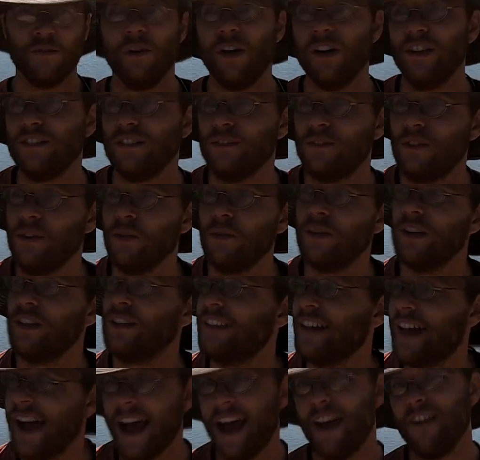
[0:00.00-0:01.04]
ways of doing it.
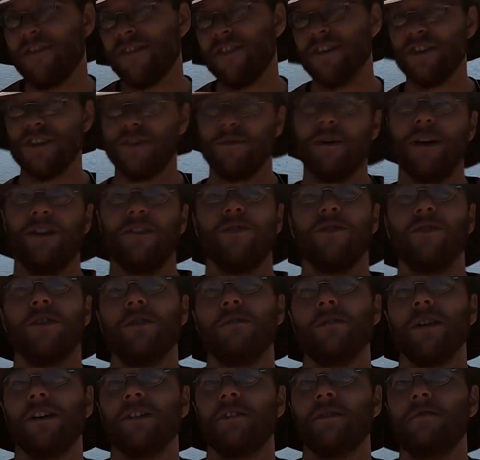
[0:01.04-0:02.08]
The average is about 20
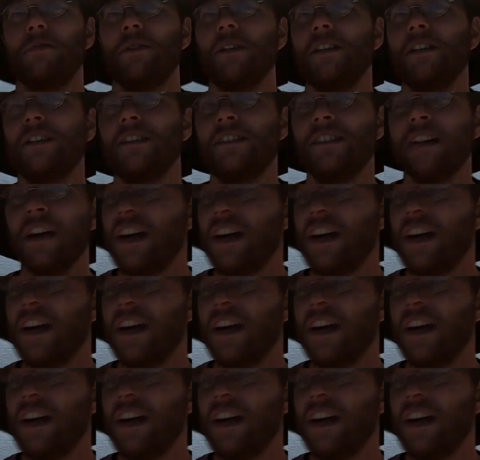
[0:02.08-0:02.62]
bucks a piece.